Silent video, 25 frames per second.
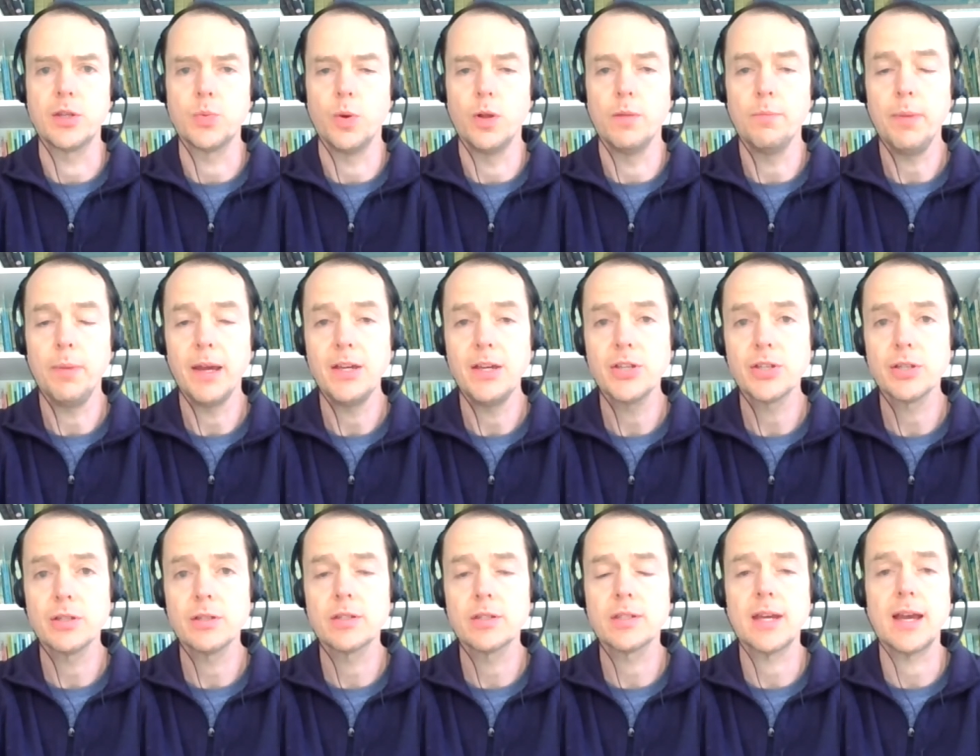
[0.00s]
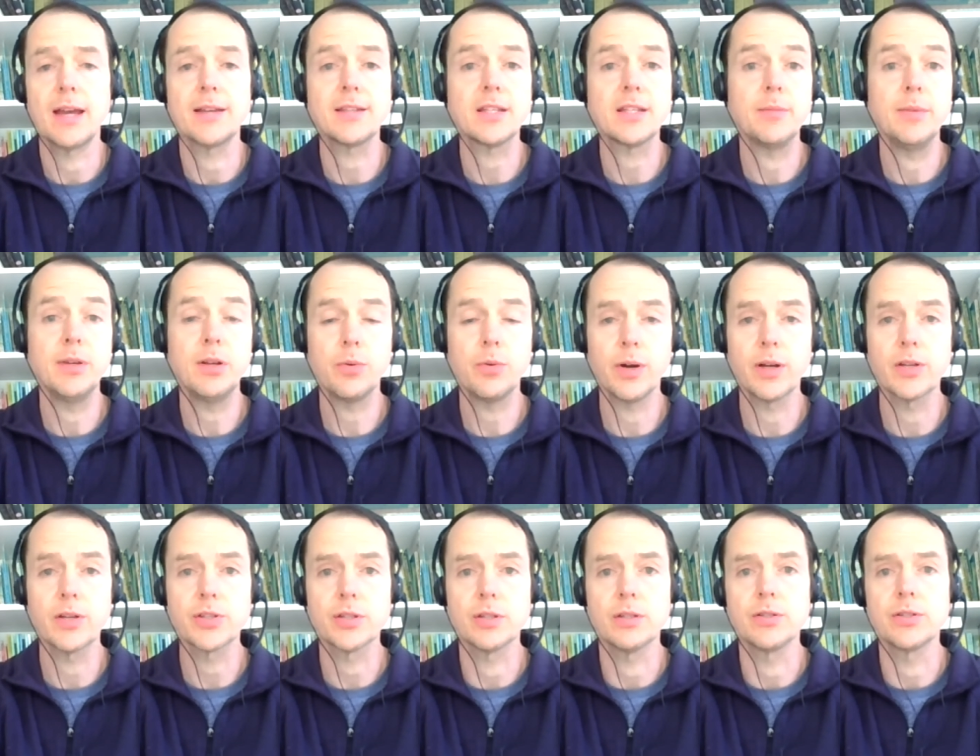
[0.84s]
One, patients asking me
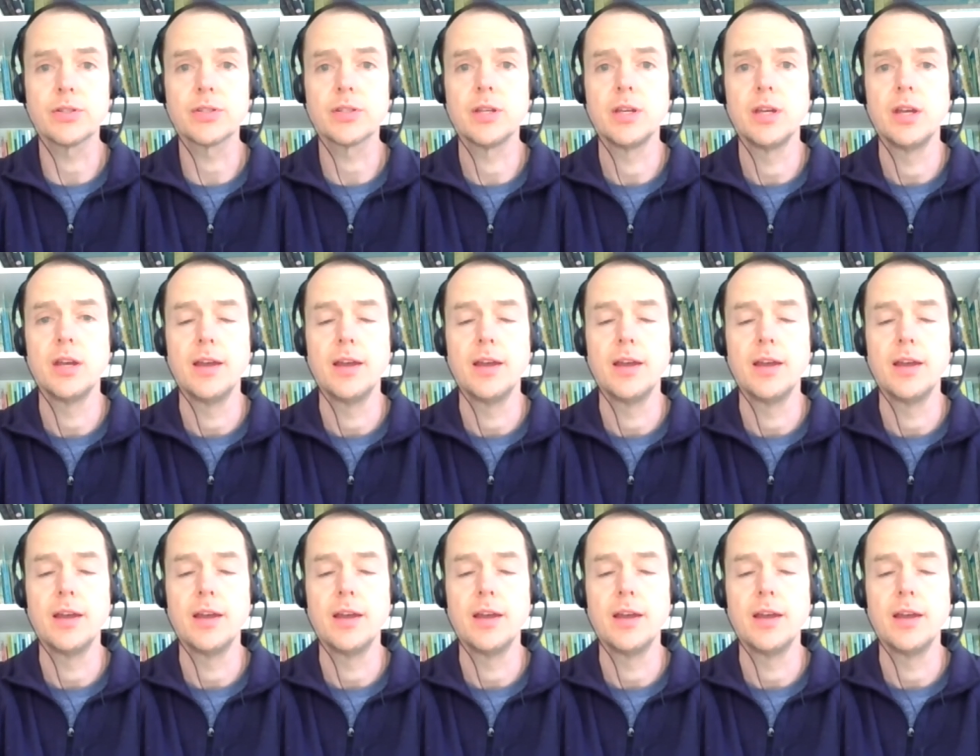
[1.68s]
questions,